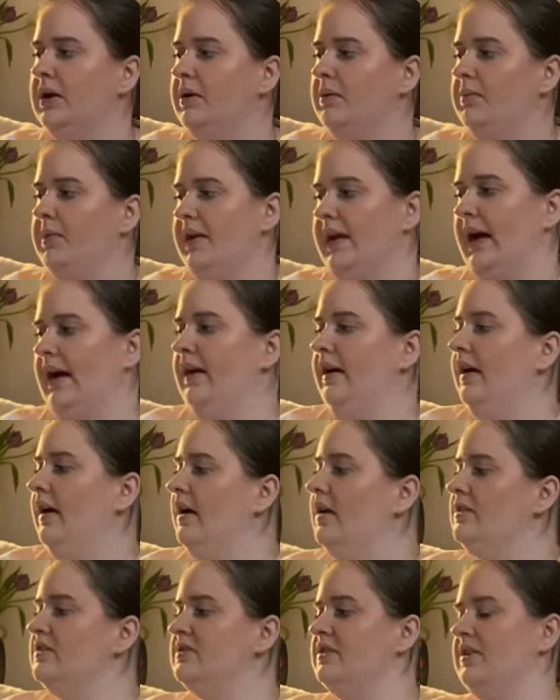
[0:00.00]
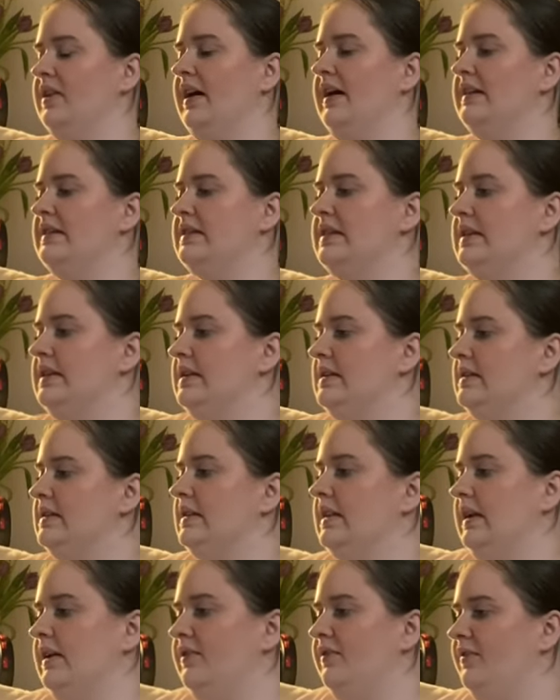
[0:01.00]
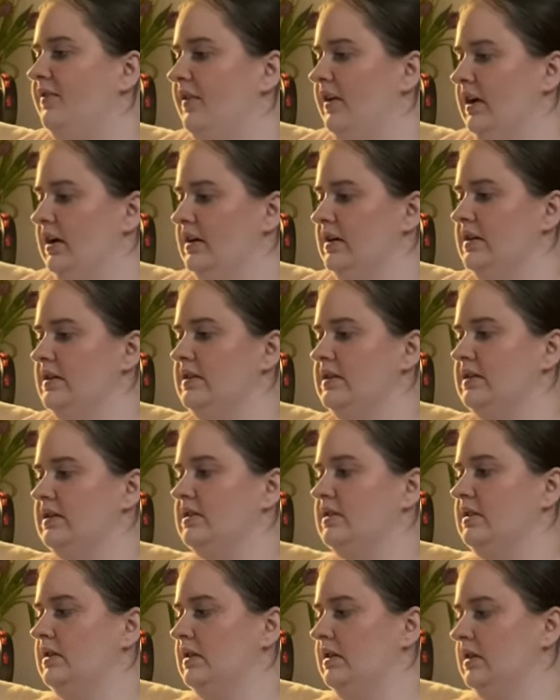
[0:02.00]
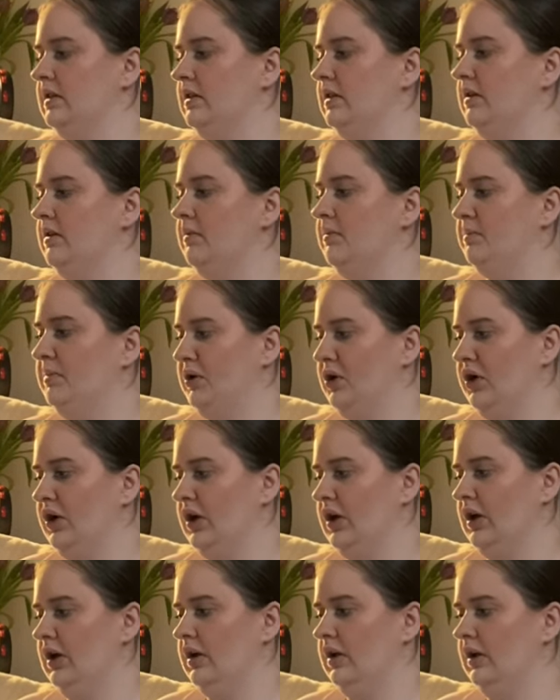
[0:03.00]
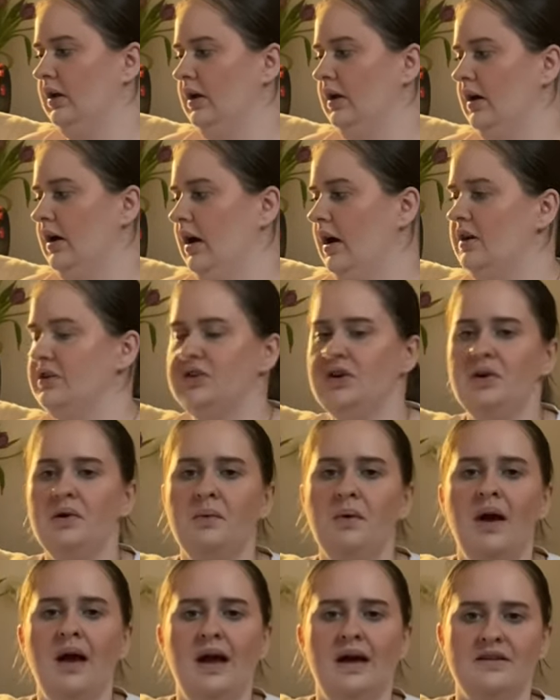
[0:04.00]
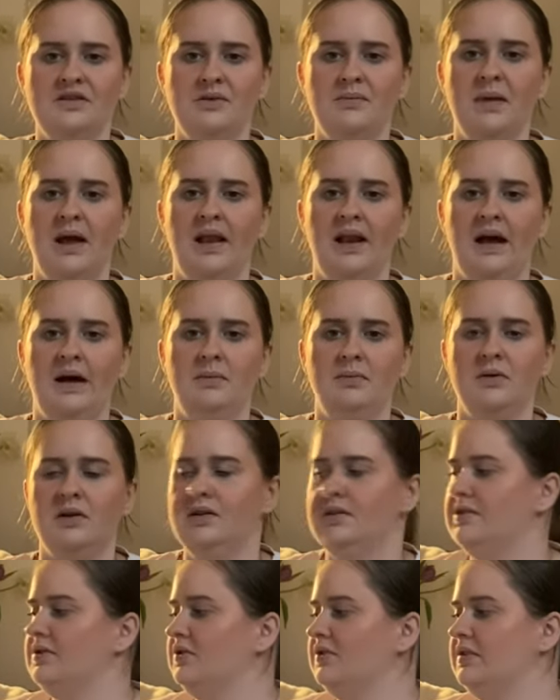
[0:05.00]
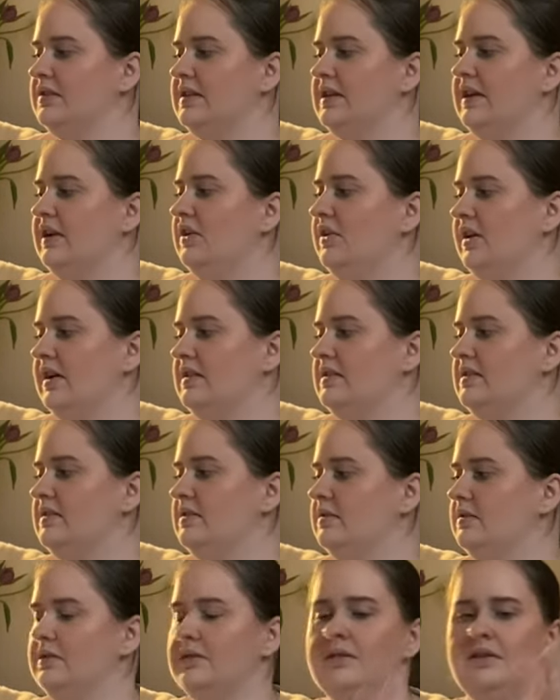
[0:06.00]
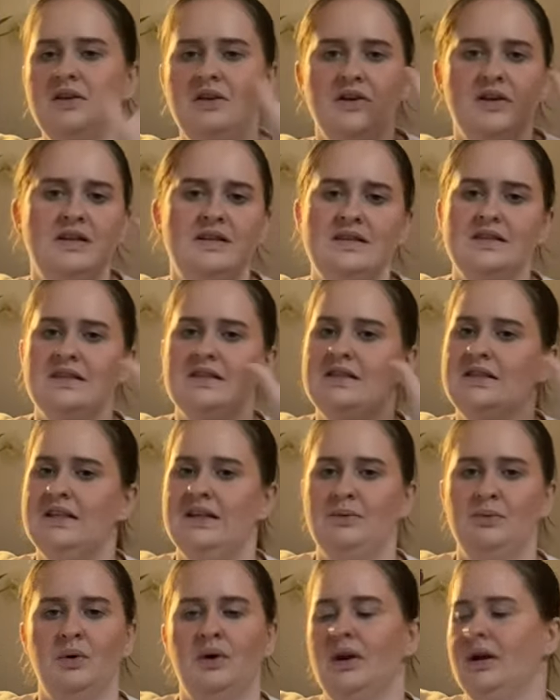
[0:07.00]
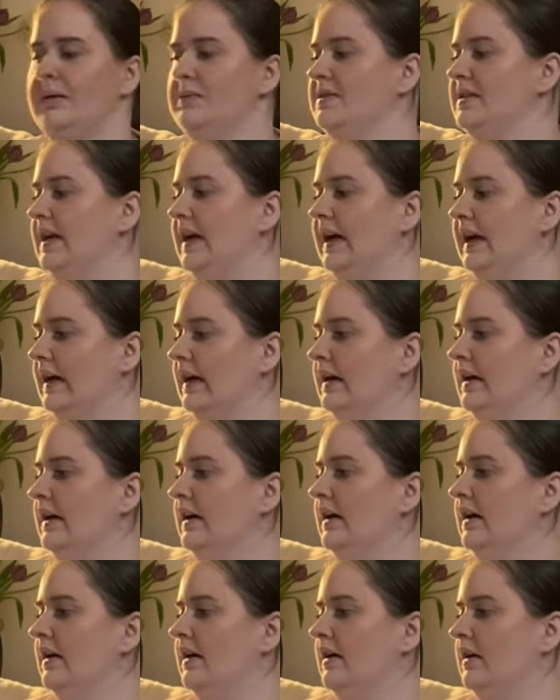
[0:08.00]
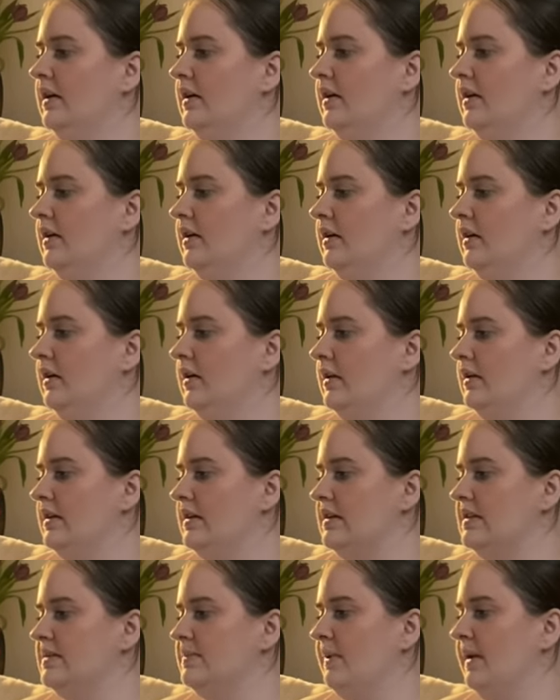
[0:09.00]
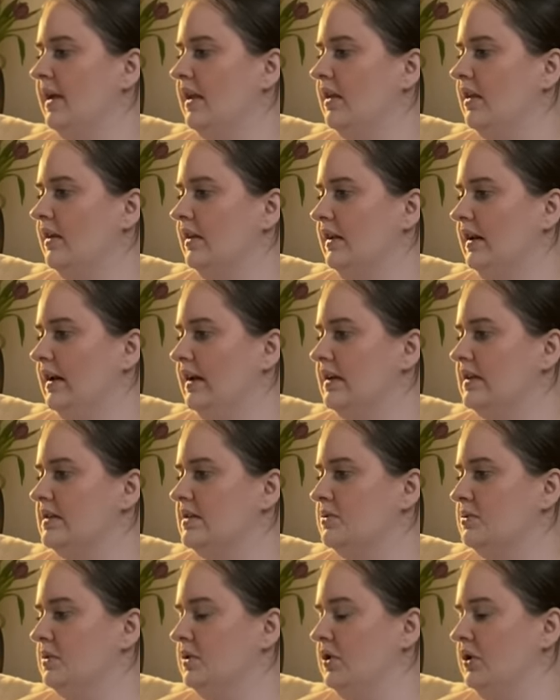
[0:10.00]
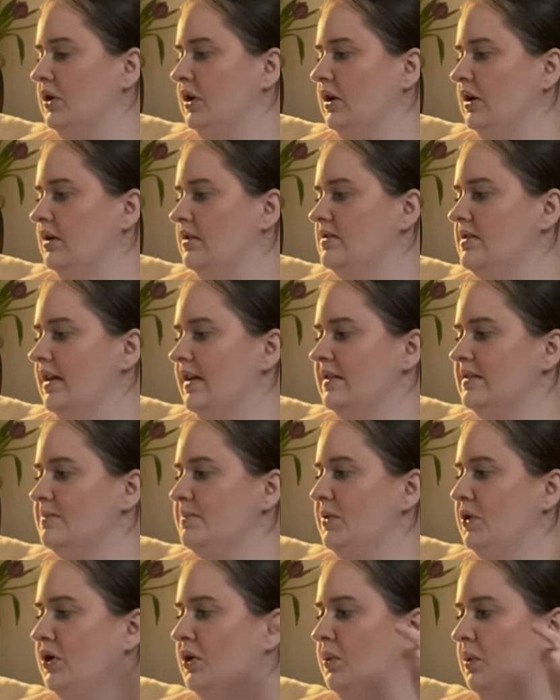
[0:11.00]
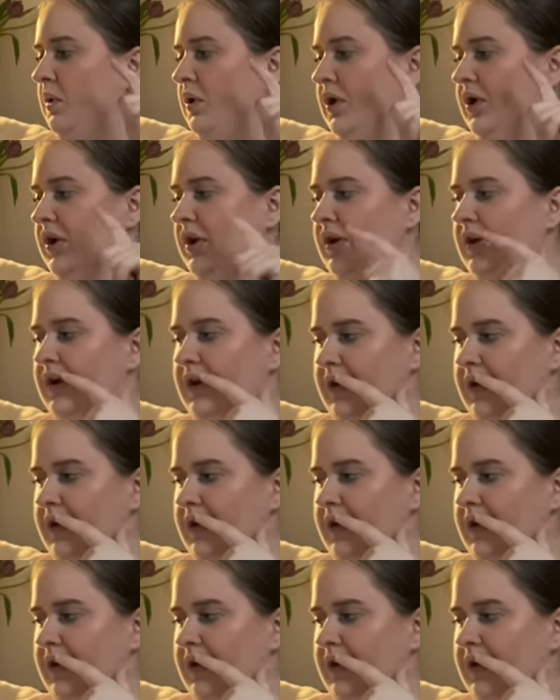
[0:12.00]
But yeah. So that is the first book. I don't know why I had it on my lap, because honestly you can see what I'm seeing. Let's pick the next one. So that's book 1.